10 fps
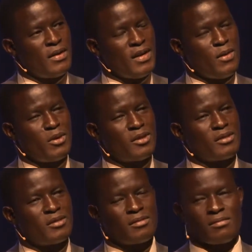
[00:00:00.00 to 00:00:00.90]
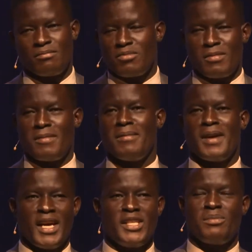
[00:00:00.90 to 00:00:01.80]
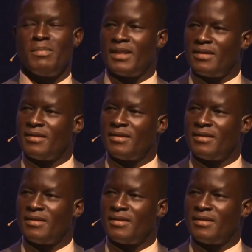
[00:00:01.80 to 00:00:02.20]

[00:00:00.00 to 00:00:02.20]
He was probably my age mate.